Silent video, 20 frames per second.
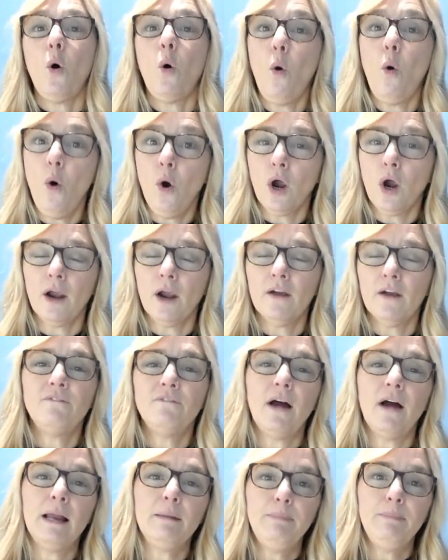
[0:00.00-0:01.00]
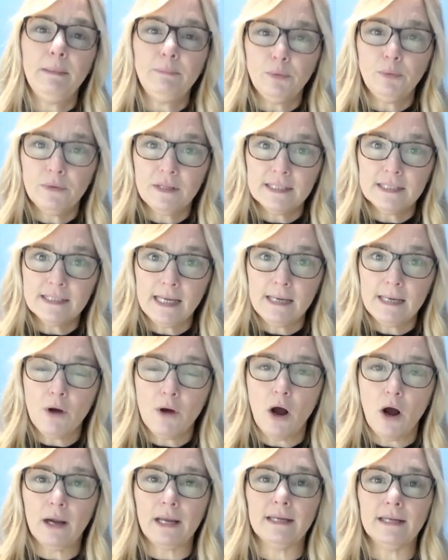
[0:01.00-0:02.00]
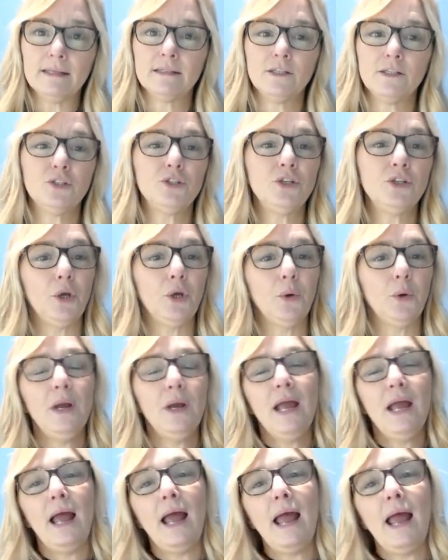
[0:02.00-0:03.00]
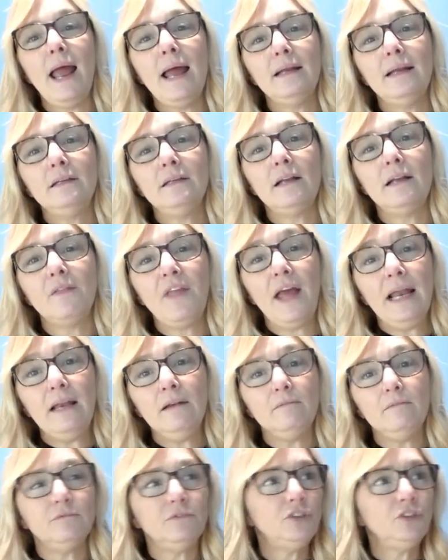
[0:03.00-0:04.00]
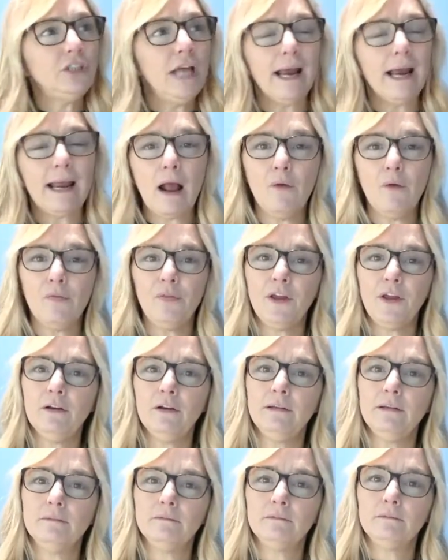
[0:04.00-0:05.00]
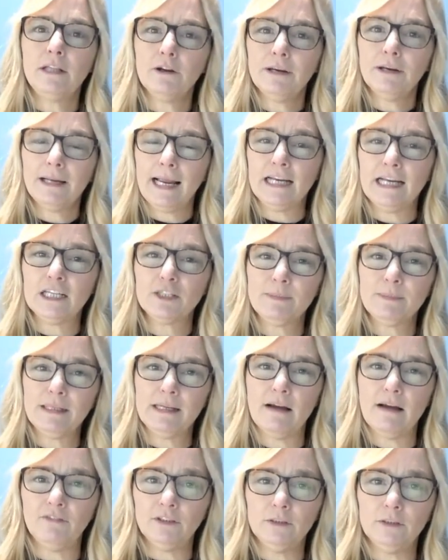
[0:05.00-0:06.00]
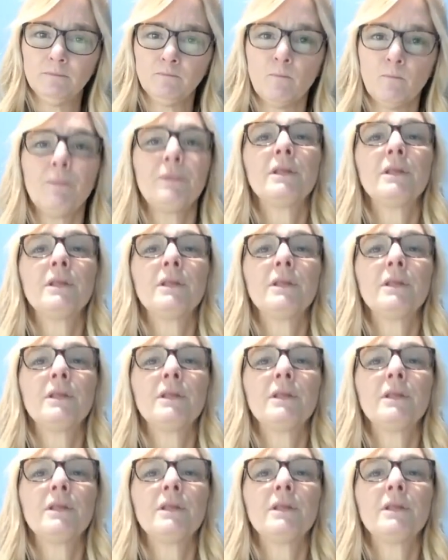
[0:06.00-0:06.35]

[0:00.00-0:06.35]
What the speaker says: or find people with the same audience as you, and then check out their engagement level.